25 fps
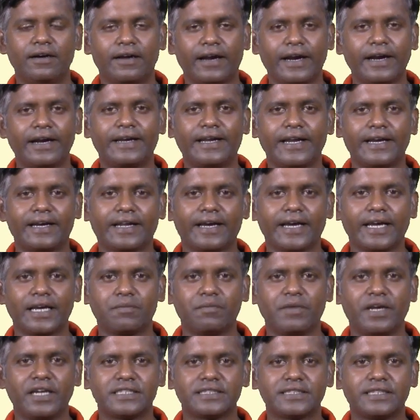Red data,
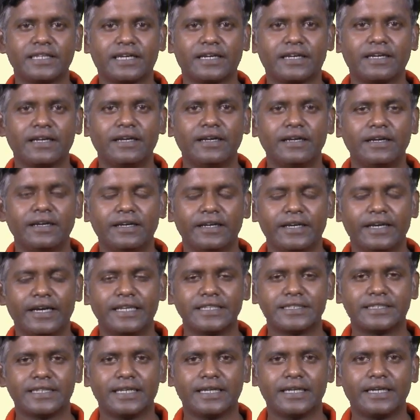it means that it
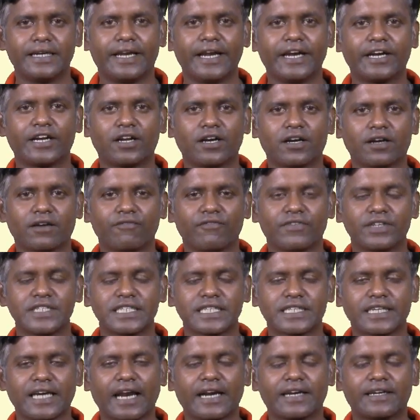is the data which
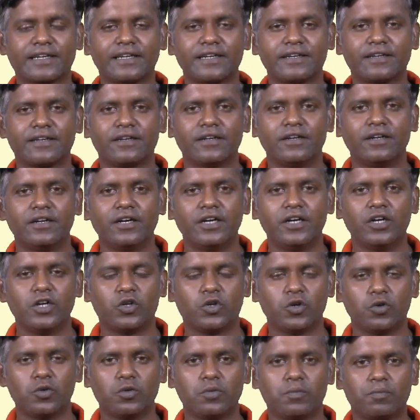is collected
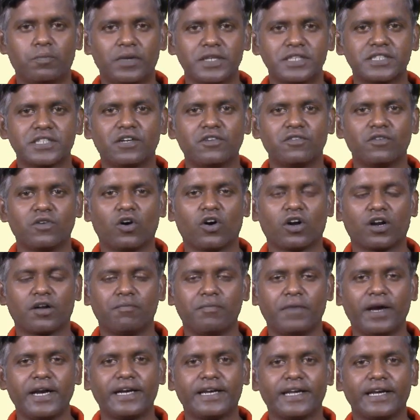to preserve or
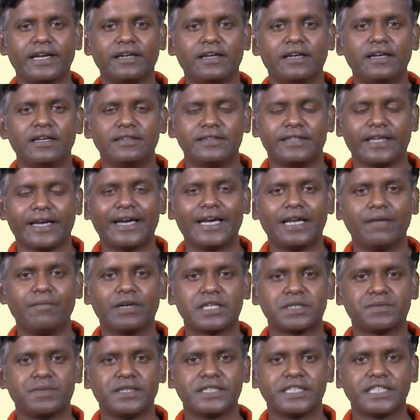maintain the
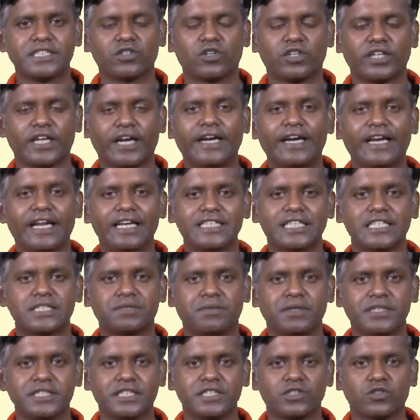endemic species or the endangered
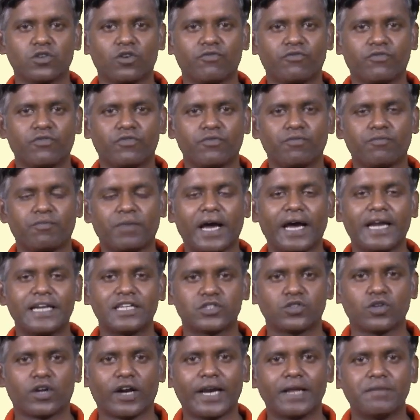species of
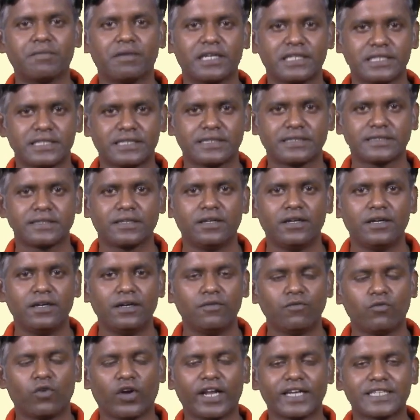plants or animals.
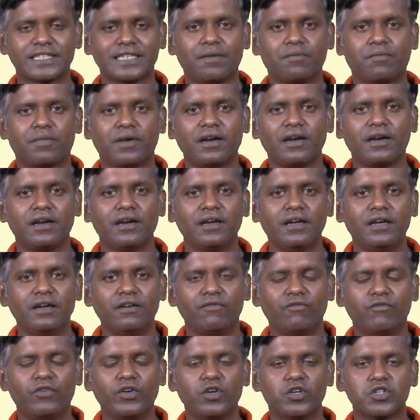For example,
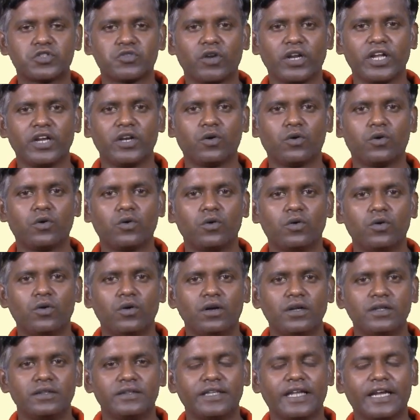we usually know
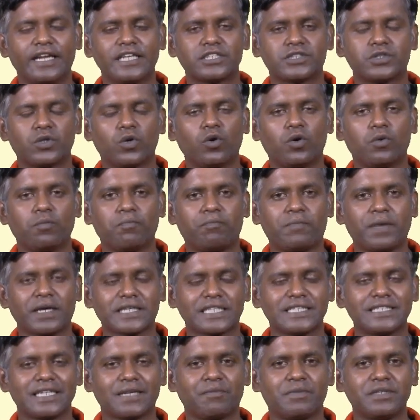there is no
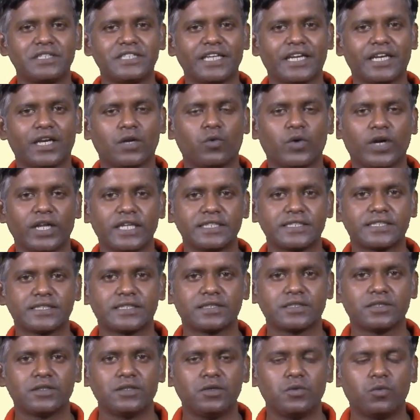passenger pigeon
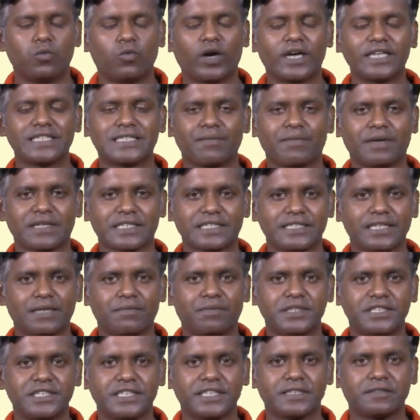nowadays. What is a passenger
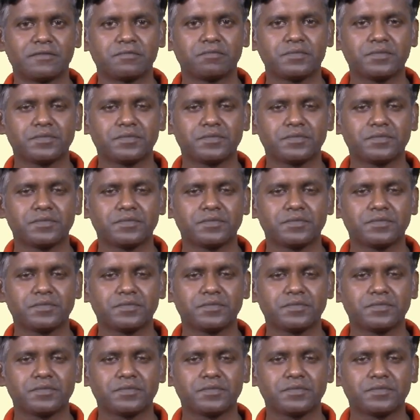pigeon?